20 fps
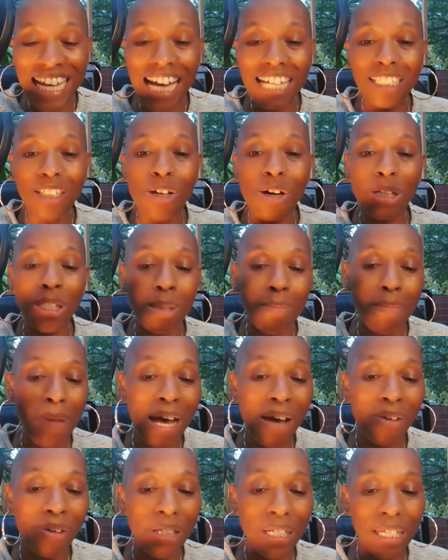I talked
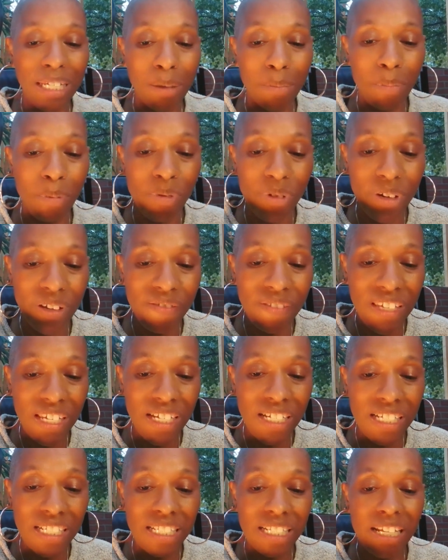about in a
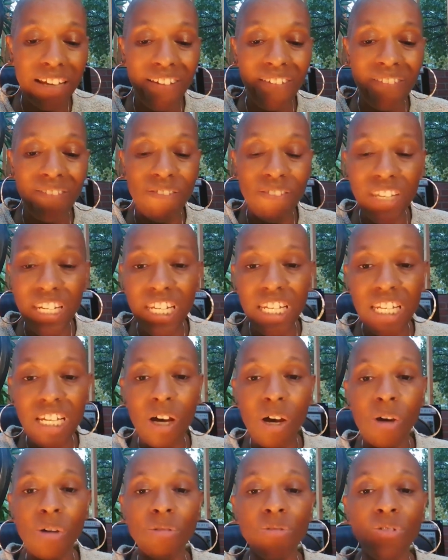previous
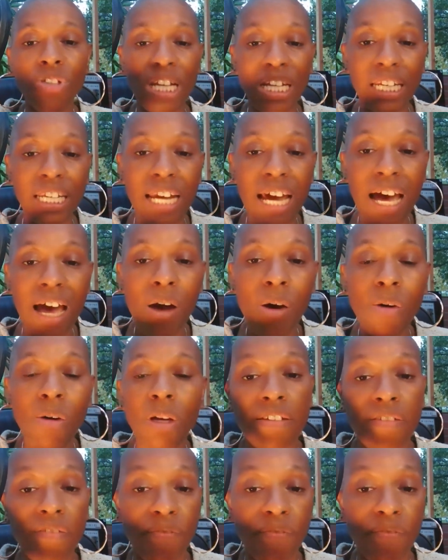video. Check it out.